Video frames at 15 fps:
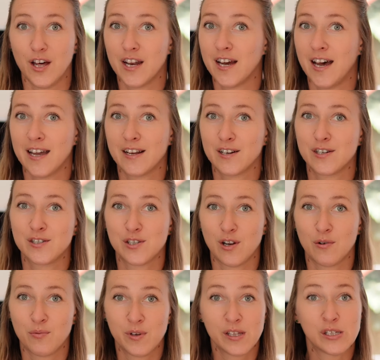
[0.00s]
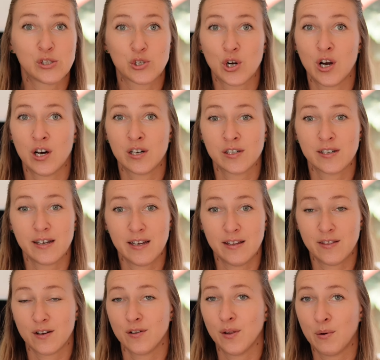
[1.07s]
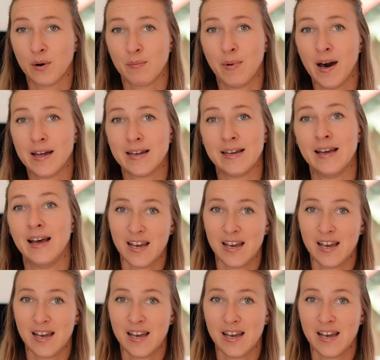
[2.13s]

lot of hikers are really strong in their lower body,